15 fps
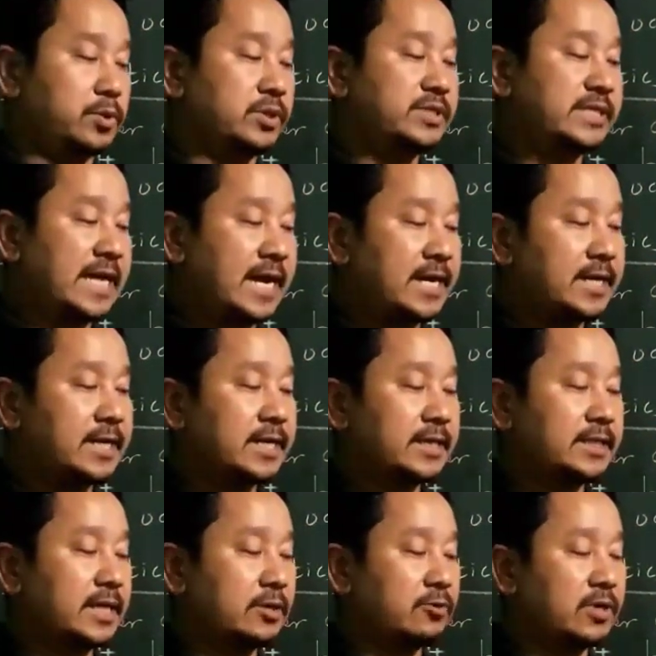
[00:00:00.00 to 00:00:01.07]
sand in
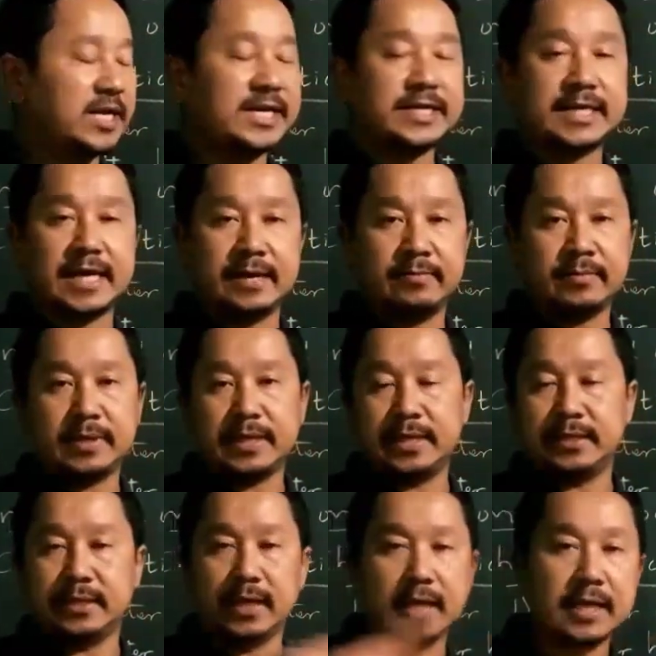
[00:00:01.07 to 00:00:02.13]
it, then only it came
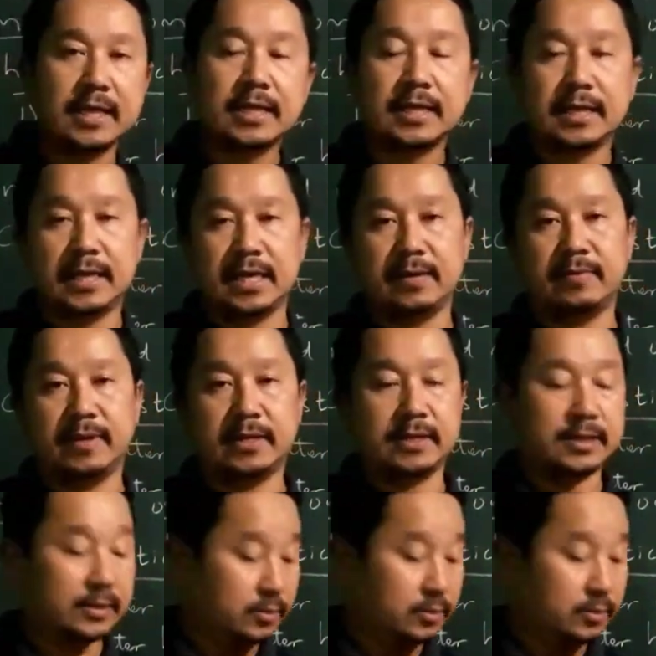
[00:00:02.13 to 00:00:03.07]
in the level.